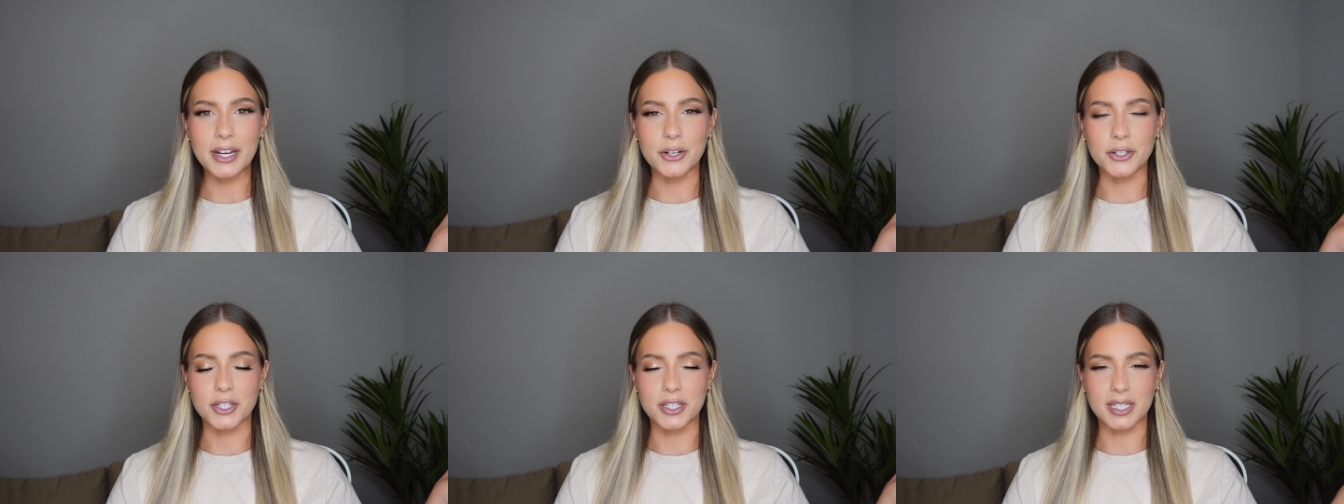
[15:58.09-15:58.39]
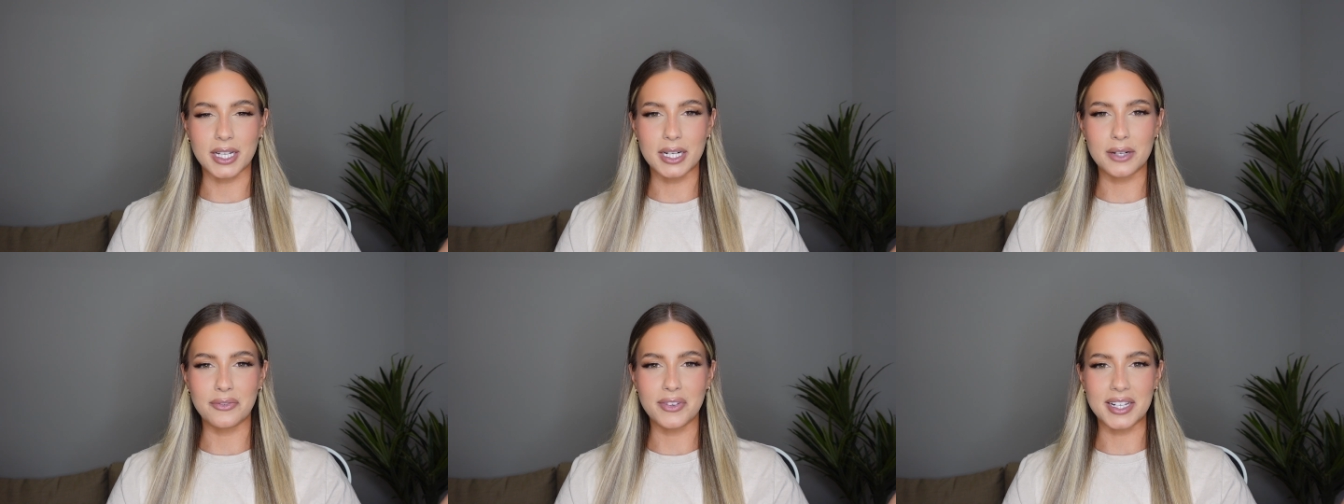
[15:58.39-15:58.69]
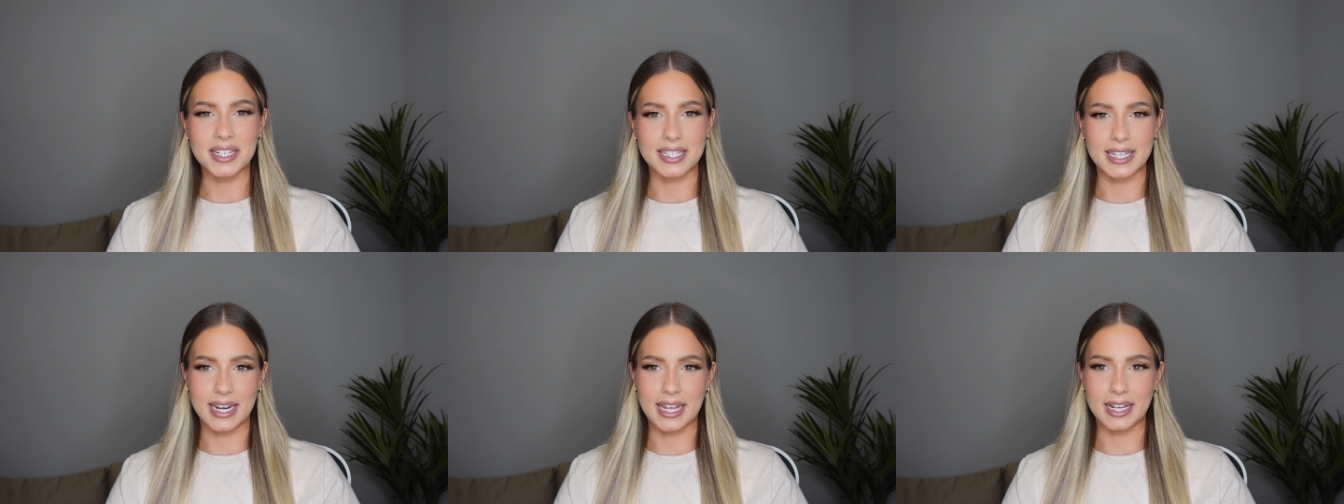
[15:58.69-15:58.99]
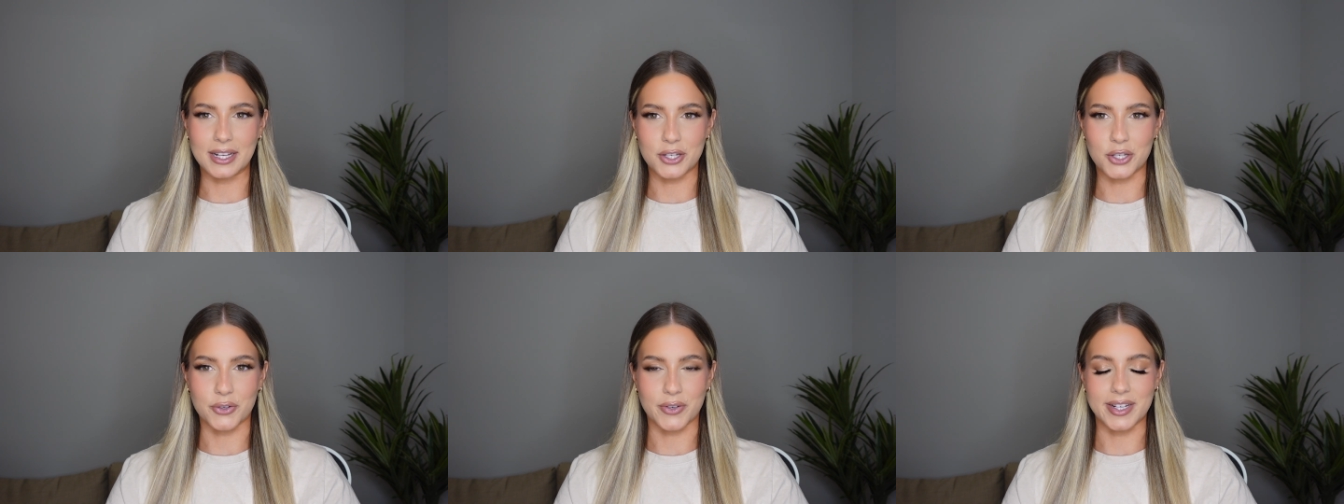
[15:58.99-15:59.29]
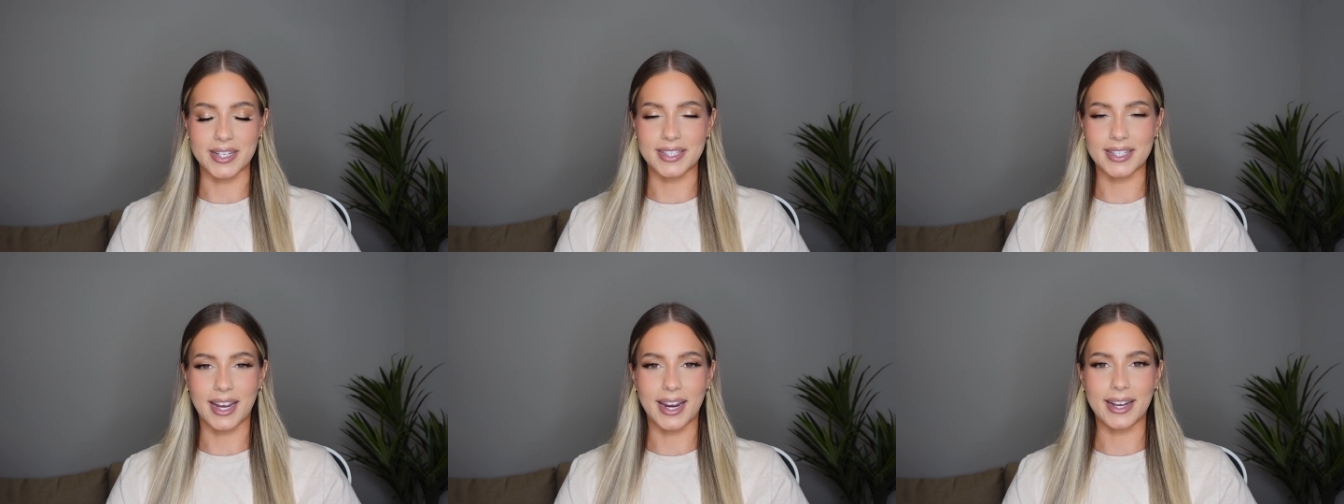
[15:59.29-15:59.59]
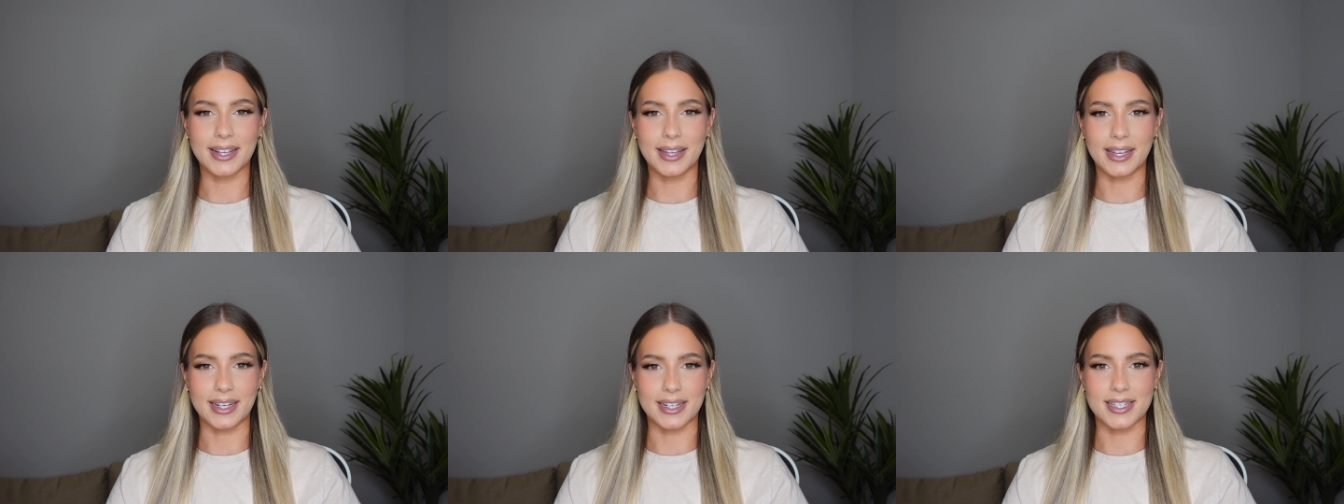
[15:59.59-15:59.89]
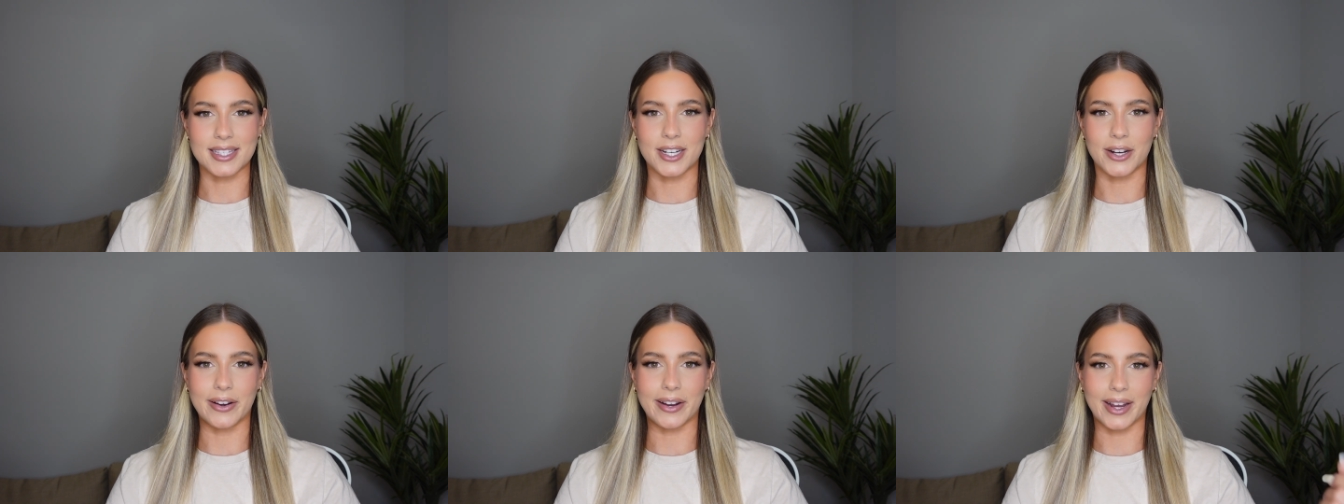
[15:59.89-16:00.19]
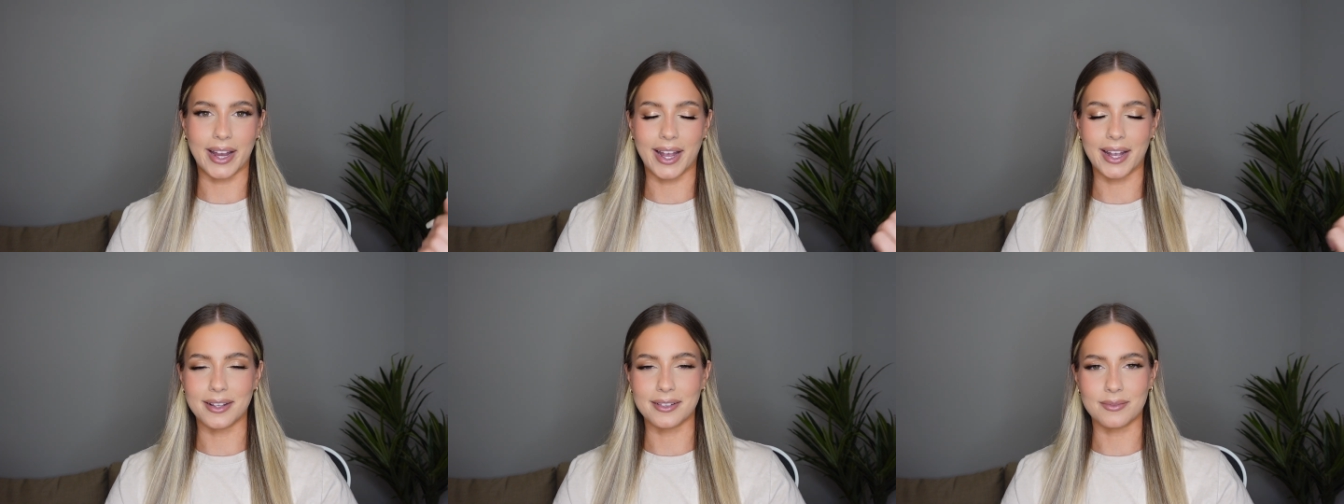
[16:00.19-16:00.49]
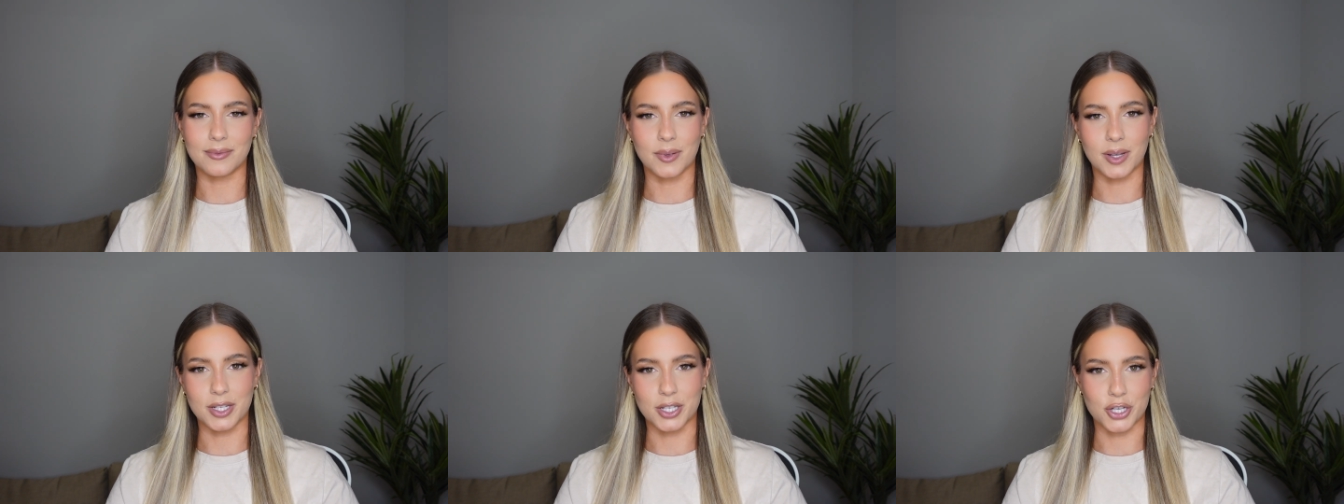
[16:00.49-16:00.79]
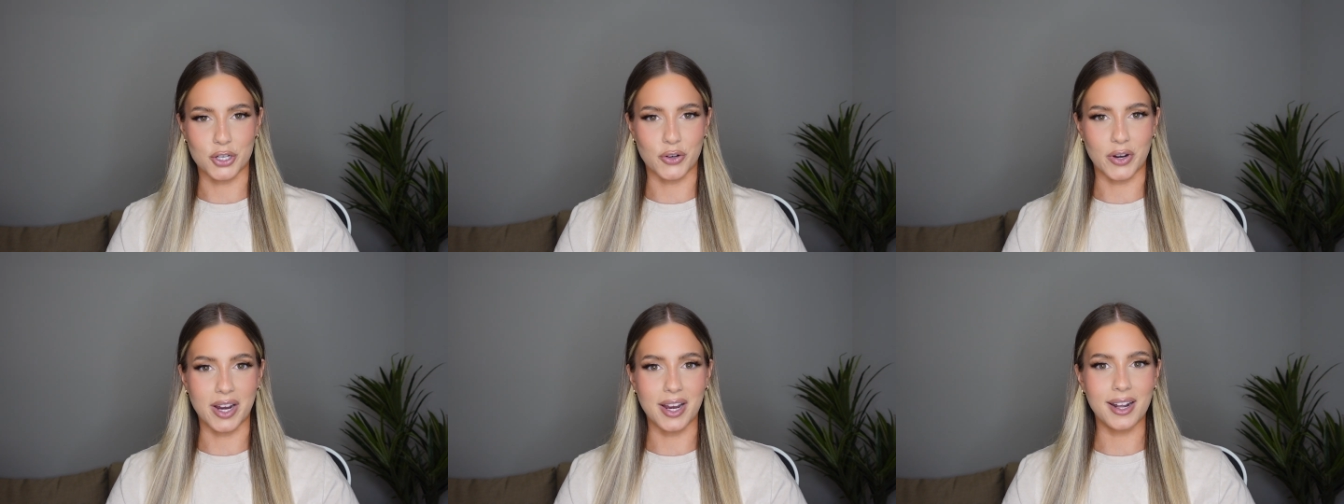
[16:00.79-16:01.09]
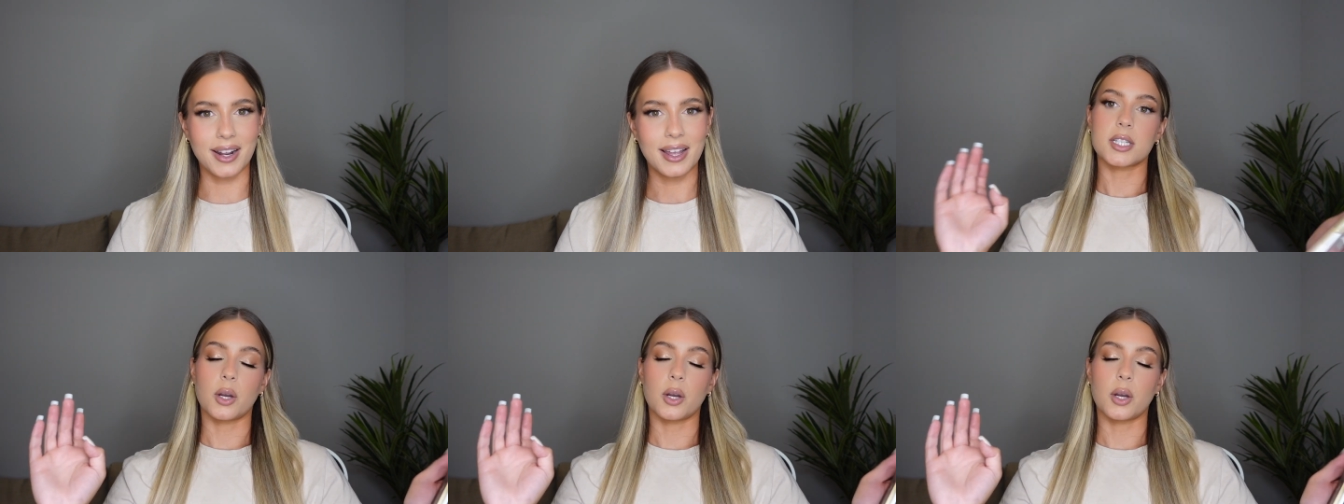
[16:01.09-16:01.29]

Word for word: You're just kind of like sitting street side, like staring at a street.